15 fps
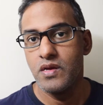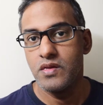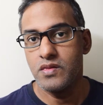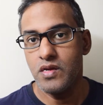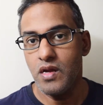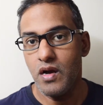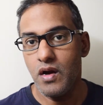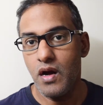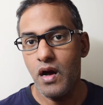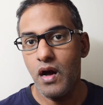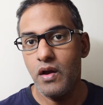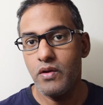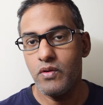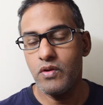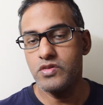There
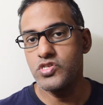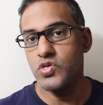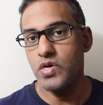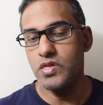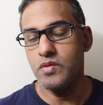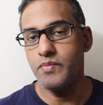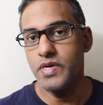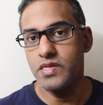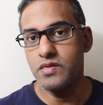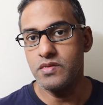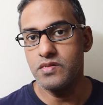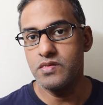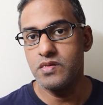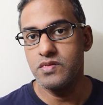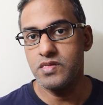are also other
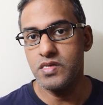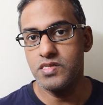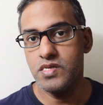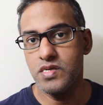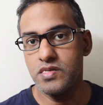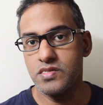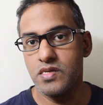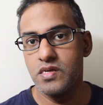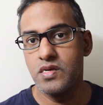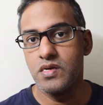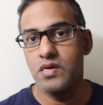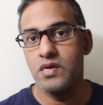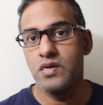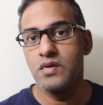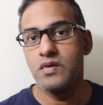methods such as
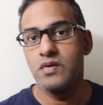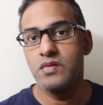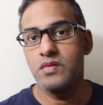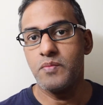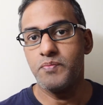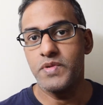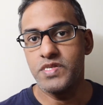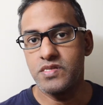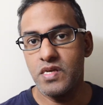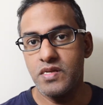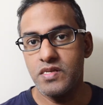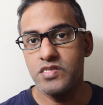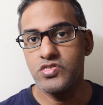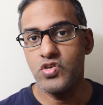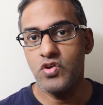the
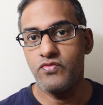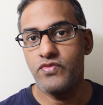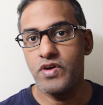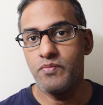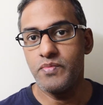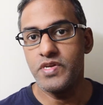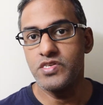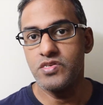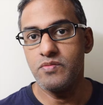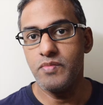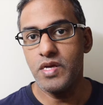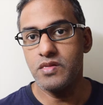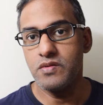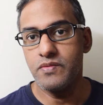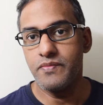percentage of completion
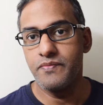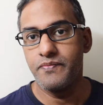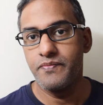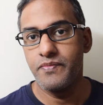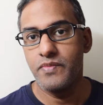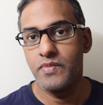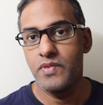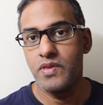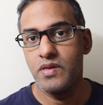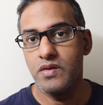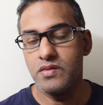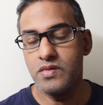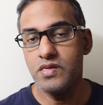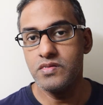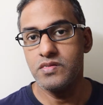method.
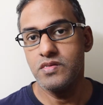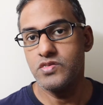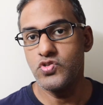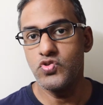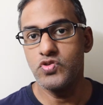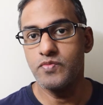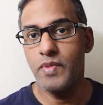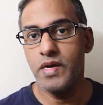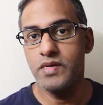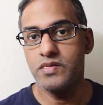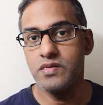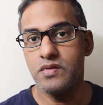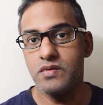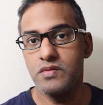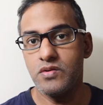This is used
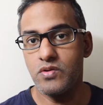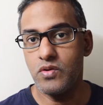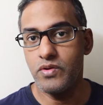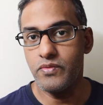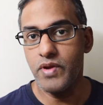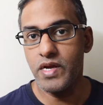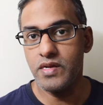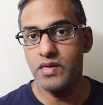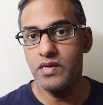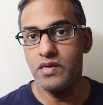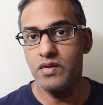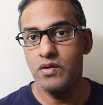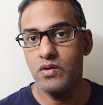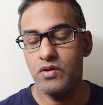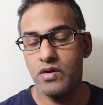by the
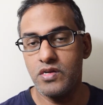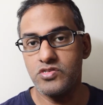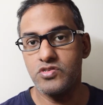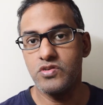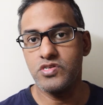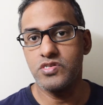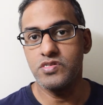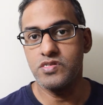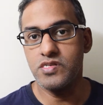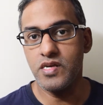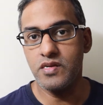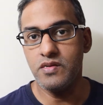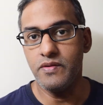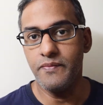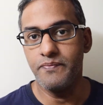contracting or construction
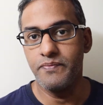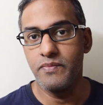sector,